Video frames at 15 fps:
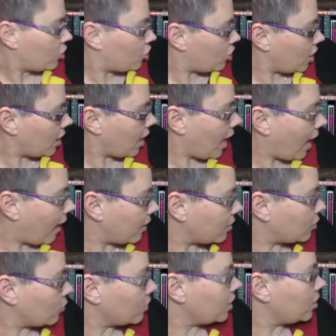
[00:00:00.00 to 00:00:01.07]
She
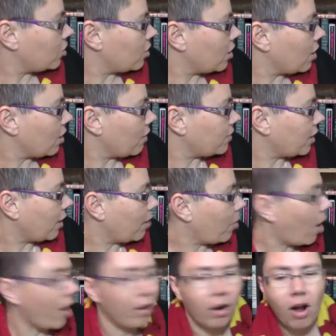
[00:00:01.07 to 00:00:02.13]
had a school teacher that loved
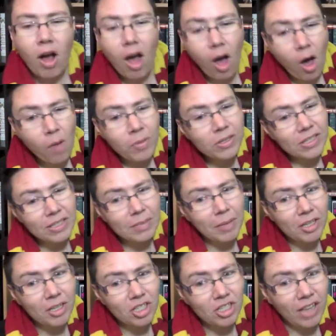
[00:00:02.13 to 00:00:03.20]
Harry Potter almost
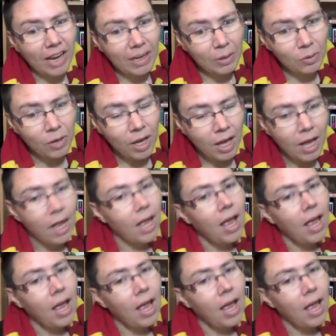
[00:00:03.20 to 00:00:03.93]
as much as I do.